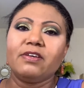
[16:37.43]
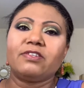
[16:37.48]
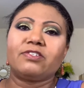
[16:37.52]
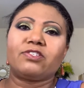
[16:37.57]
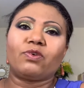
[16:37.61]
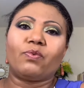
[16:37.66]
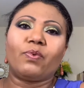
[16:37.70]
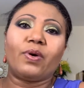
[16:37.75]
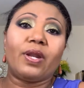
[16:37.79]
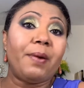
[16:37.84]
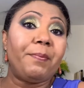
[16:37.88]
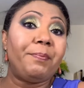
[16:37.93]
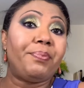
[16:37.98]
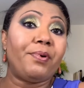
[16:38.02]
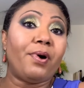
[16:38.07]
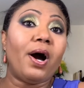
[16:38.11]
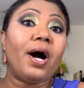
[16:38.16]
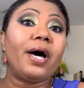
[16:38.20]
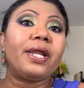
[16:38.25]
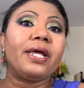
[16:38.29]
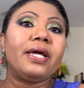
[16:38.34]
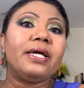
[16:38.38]
So when I
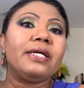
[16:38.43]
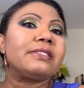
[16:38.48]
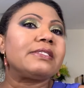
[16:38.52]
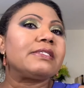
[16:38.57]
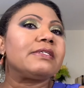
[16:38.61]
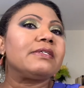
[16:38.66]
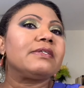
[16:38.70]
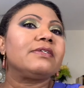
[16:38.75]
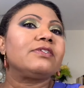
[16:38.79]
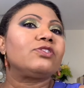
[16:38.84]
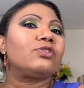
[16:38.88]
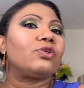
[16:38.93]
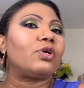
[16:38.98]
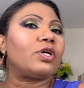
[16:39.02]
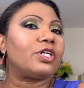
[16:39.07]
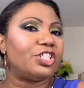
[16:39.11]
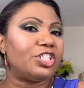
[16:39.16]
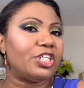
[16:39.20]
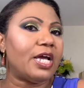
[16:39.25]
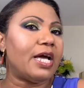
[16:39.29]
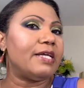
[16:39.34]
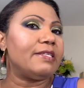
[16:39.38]
bought it, took a
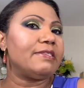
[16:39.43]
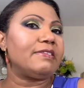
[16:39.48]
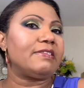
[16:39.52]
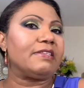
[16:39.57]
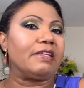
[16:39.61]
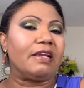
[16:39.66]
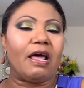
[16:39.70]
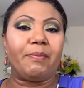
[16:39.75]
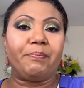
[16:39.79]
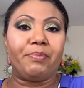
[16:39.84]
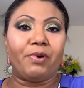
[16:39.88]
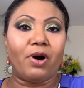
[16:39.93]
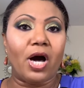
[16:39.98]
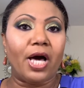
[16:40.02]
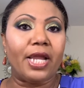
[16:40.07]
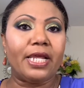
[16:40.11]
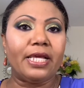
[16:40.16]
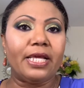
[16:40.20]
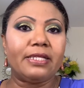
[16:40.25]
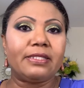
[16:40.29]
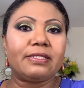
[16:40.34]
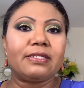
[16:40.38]
chance and I
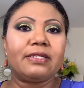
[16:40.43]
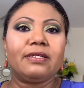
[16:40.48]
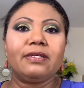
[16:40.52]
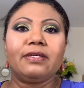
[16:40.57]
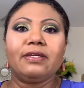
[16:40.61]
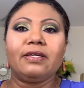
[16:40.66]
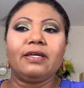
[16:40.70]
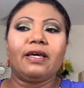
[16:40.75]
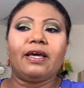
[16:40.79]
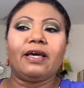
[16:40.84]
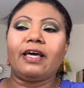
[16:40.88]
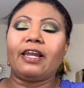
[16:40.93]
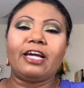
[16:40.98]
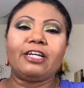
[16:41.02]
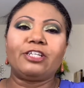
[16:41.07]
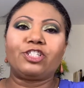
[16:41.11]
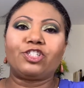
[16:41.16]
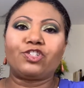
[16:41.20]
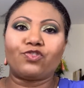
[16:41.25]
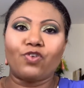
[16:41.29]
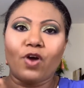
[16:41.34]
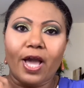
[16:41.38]
bought it and I
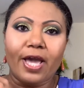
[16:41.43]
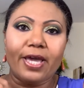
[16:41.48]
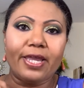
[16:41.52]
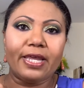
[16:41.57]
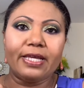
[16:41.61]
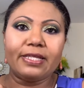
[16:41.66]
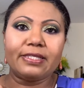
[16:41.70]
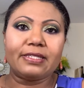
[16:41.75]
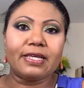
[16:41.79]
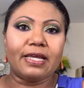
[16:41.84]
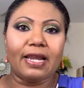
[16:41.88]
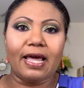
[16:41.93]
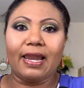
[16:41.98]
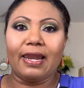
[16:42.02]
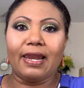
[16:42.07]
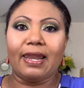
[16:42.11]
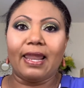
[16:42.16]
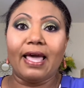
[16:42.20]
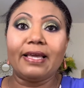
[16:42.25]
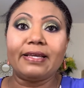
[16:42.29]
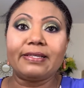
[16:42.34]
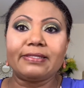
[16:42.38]
tried it and I
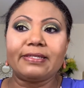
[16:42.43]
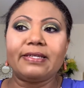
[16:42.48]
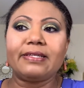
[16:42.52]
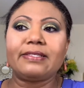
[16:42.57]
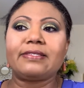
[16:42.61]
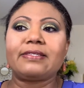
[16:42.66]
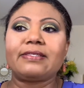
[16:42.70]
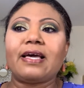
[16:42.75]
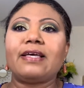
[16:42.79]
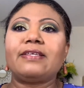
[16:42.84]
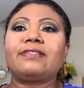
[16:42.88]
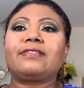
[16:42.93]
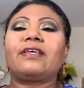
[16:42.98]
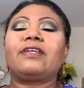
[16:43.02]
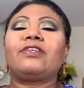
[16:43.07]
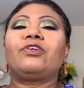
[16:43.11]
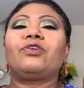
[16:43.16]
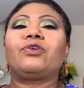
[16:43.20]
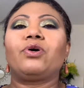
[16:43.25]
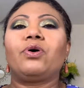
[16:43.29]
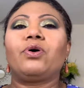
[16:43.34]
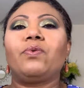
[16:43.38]
liked it. I
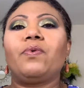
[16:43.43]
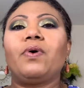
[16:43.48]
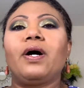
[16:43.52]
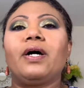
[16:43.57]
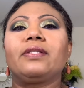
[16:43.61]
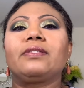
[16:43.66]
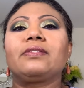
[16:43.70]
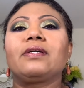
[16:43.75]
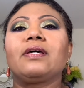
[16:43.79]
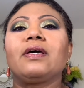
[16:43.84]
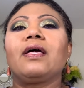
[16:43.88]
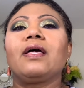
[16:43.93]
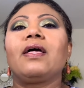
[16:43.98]
said, you know what?